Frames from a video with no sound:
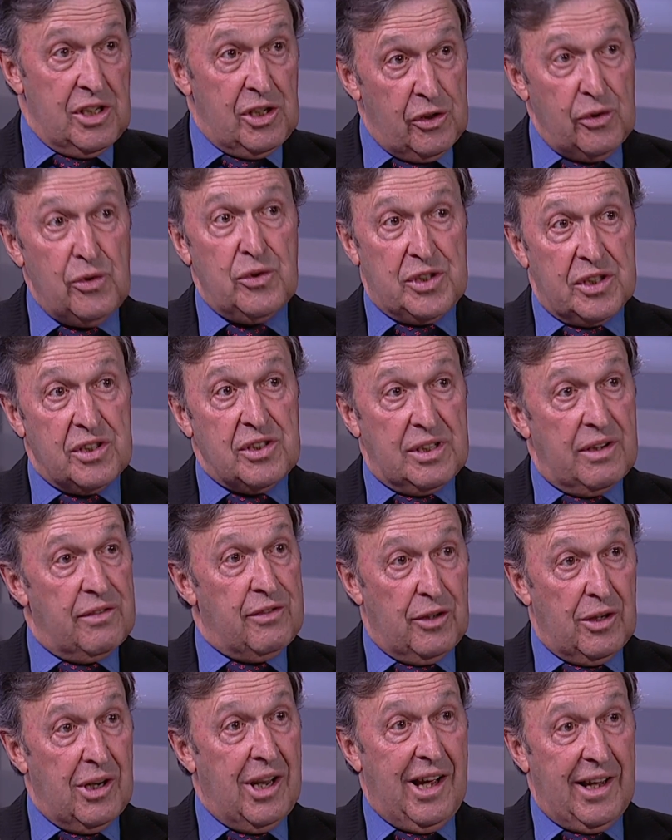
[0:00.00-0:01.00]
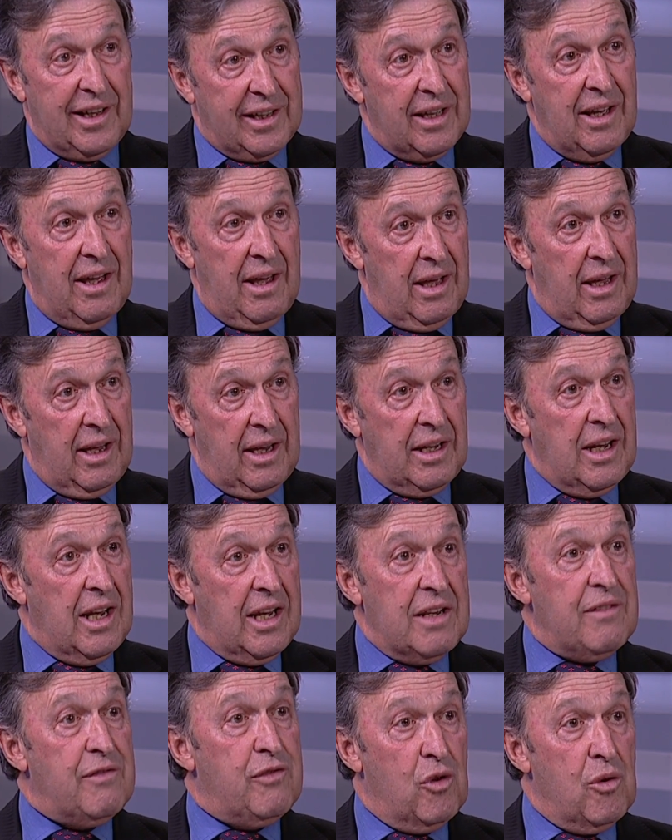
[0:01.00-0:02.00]
and losers, if you like, in
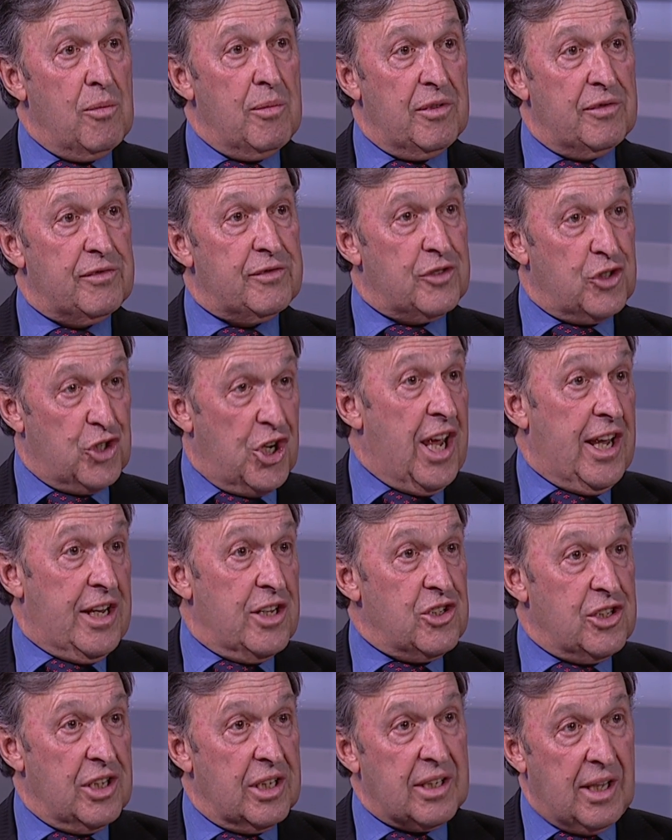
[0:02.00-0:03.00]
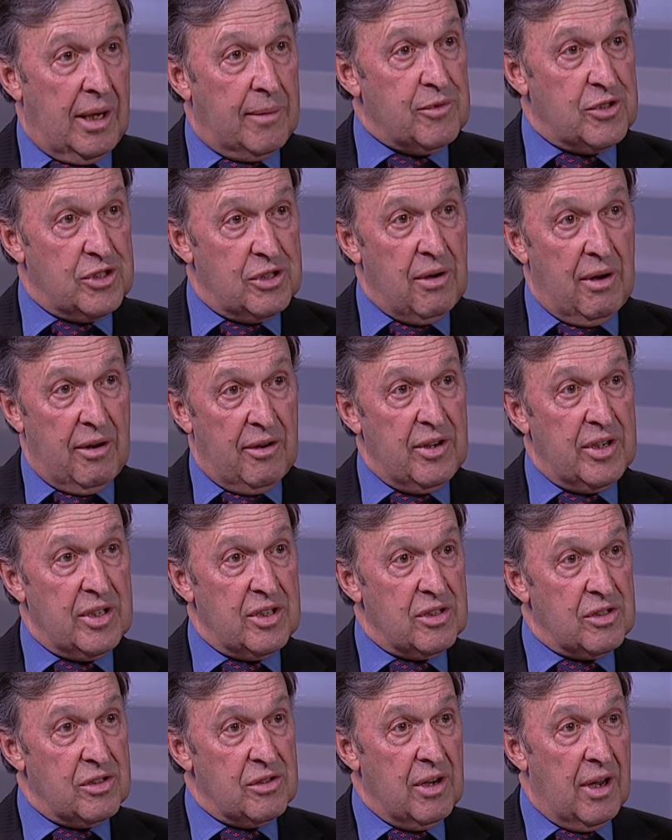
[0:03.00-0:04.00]
any form of change that comes to our
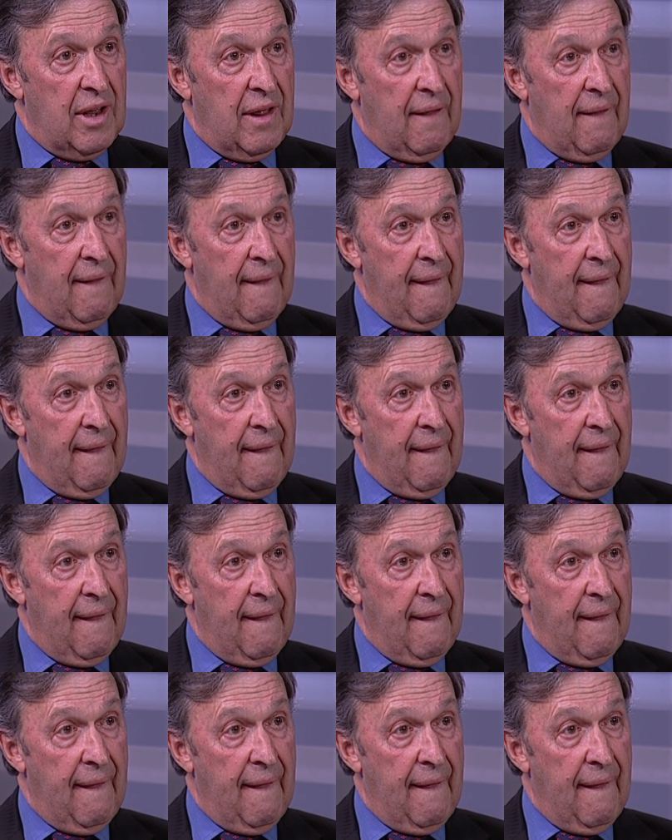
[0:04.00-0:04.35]
industry.